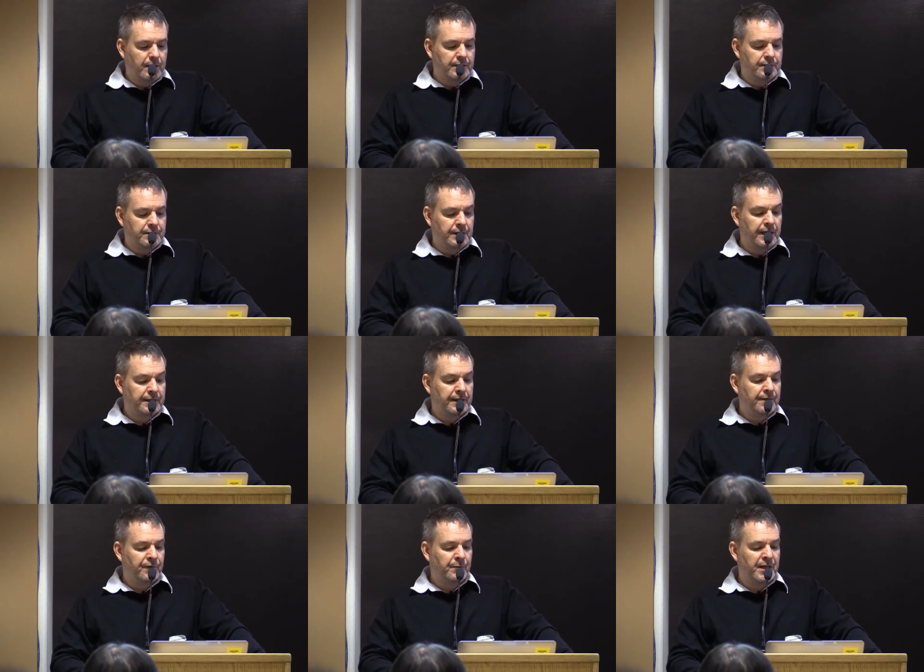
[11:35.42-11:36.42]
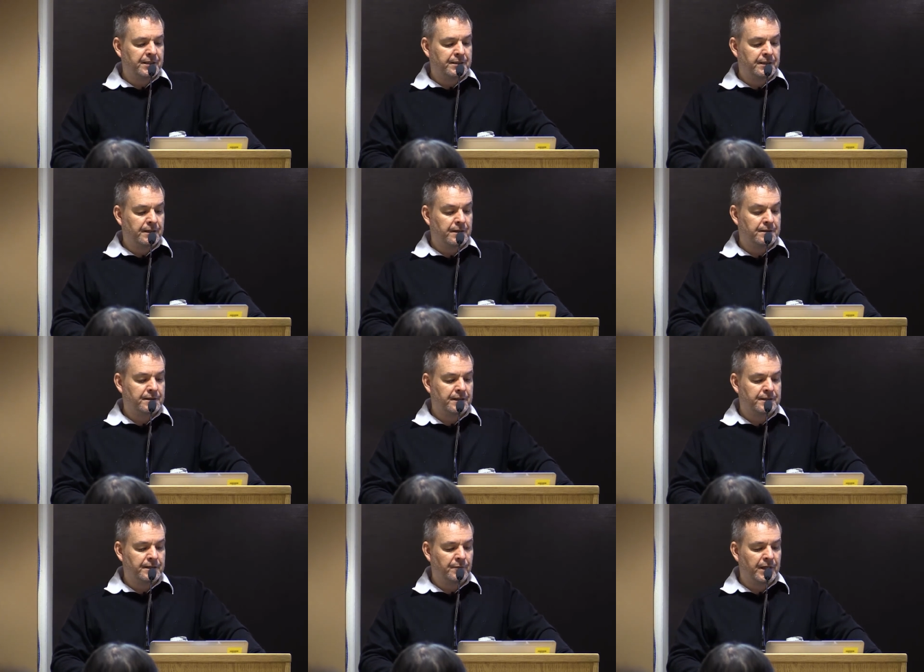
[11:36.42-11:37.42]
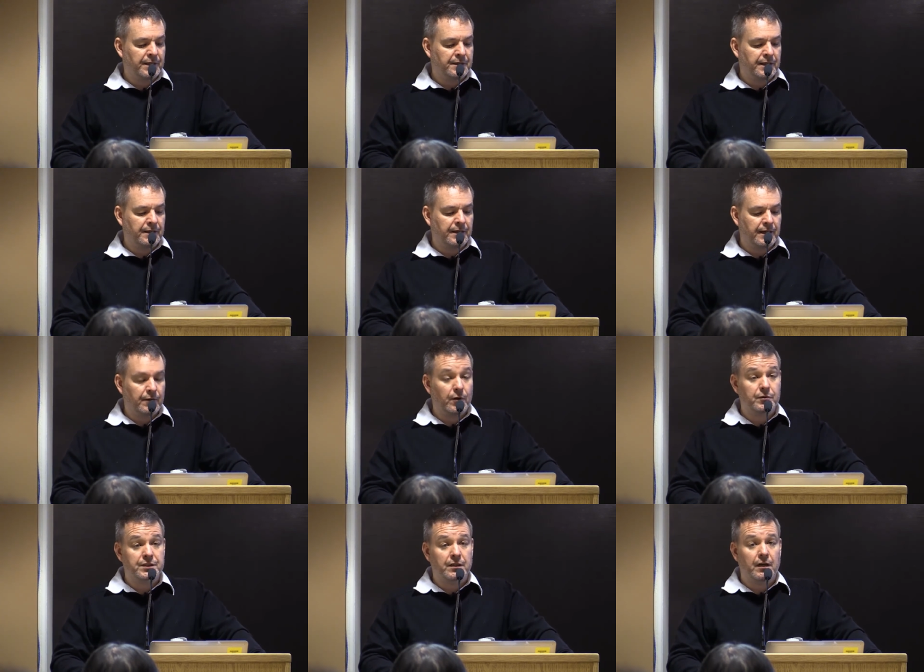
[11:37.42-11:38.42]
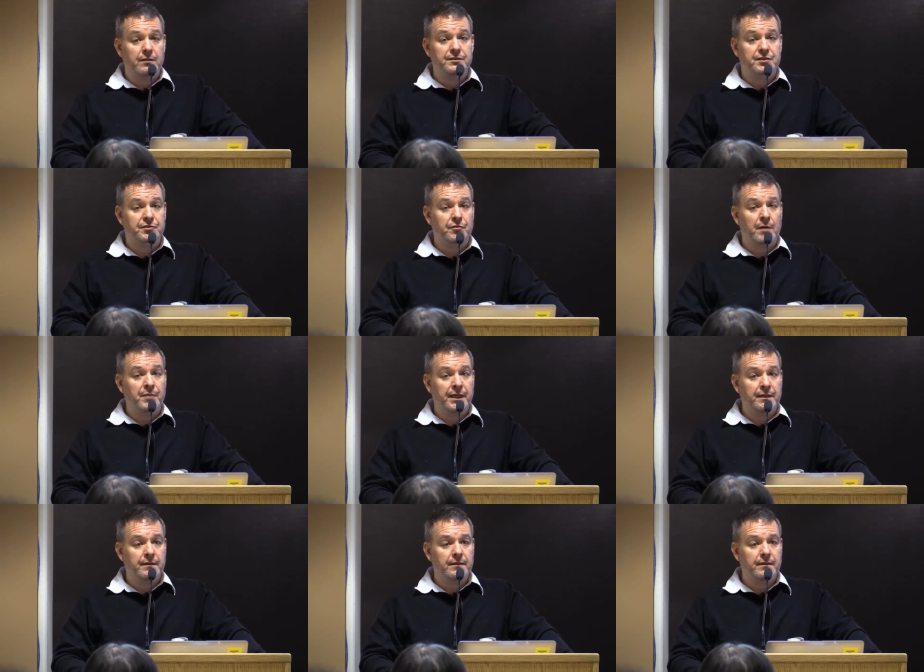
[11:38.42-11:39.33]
To get the information into the system, they did what was called scrubbing.